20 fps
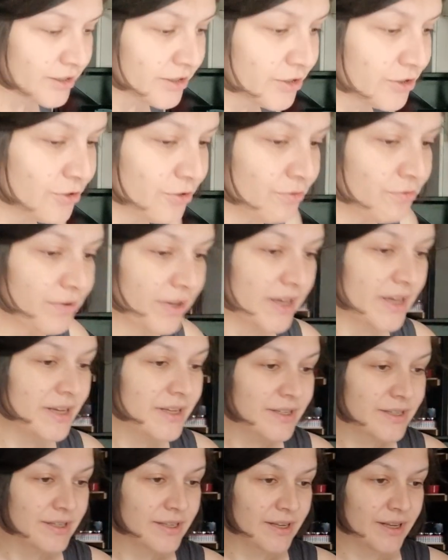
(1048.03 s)
2
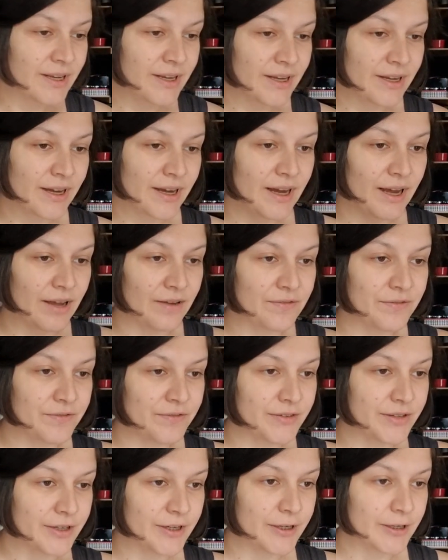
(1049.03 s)
weeks I've
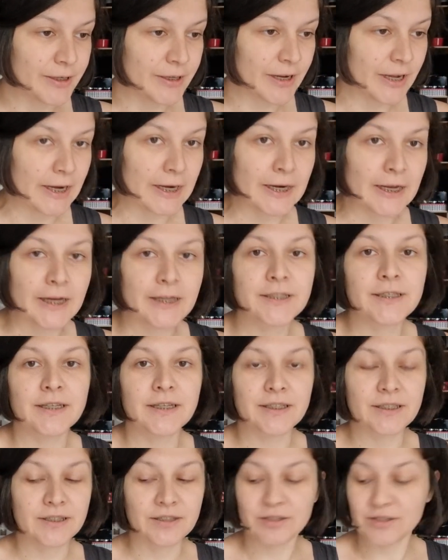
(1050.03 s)

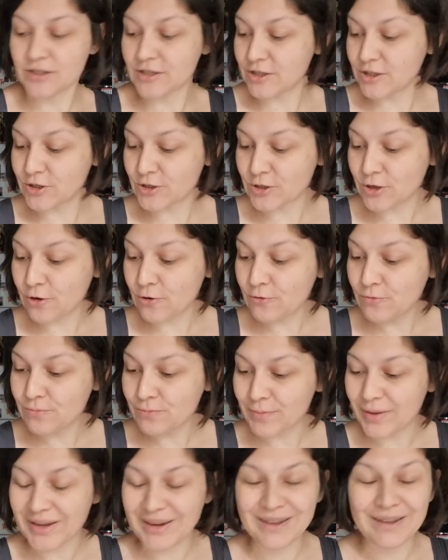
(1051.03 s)
neglected so
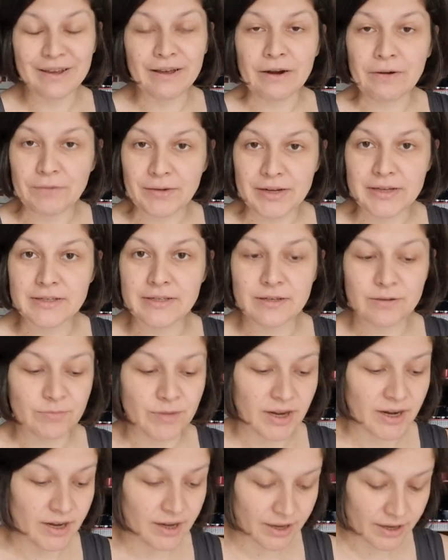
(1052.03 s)
many areas in
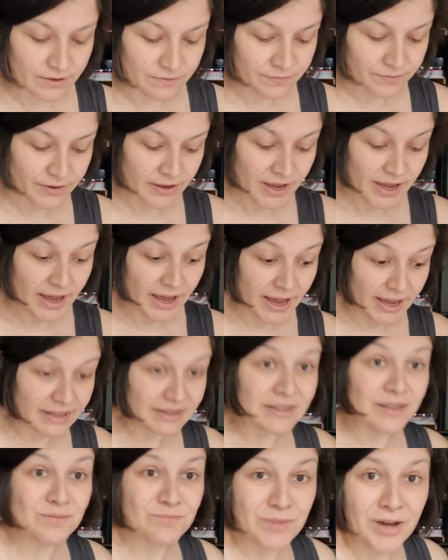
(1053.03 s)
my life
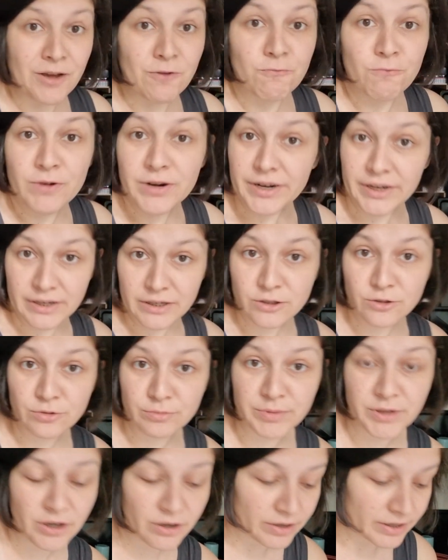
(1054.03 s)
and in my work, to
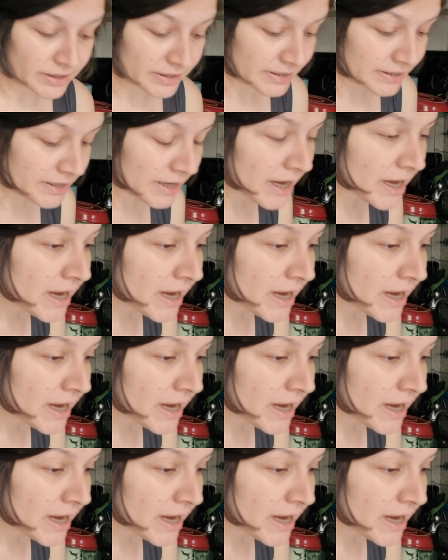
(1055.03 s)
be honest.